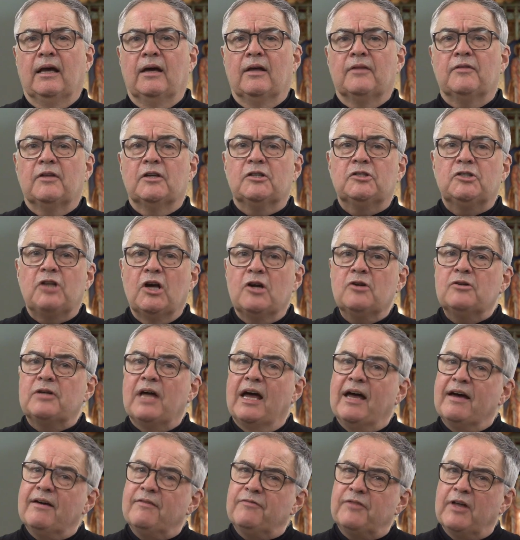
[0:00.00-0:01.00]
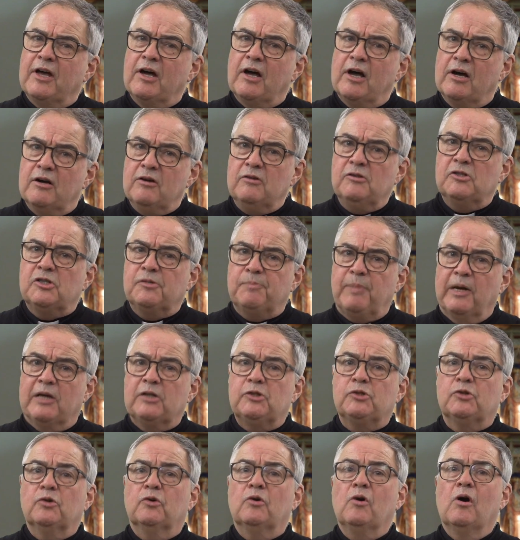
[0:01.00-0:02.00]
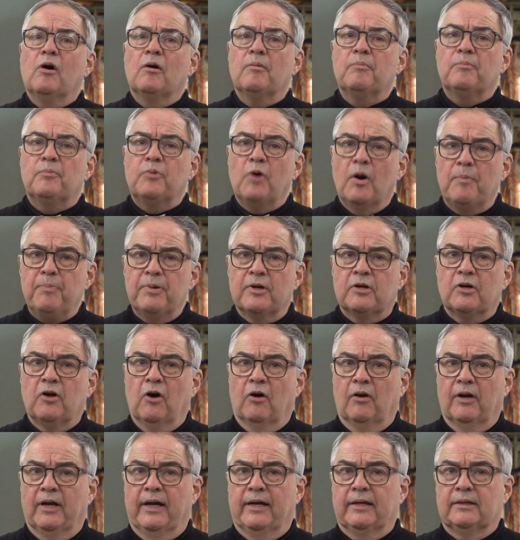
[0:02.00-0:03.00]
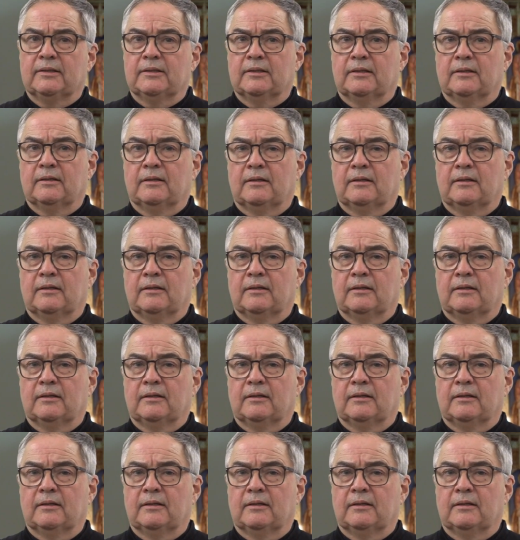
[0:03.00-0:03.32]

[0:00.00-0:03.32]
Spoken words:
that don't have their own special proper collect.